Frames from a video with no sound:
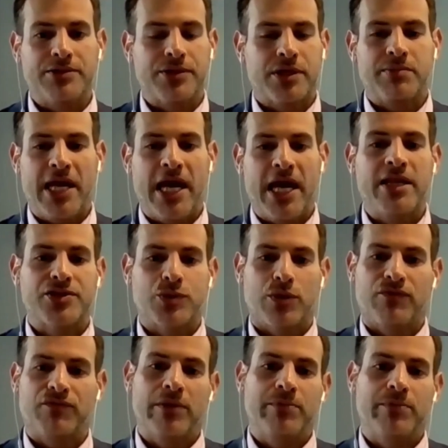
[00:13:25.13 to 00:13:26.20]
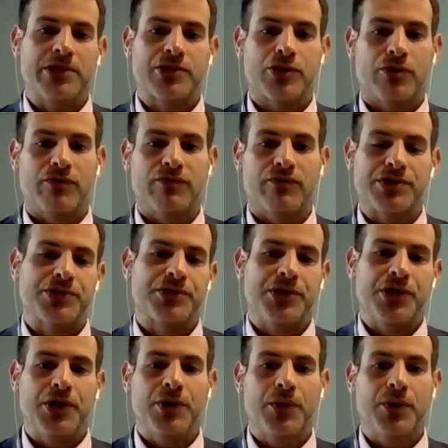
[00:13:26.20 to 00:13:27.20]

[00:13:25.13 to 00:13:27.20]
It could be any sort of limited service,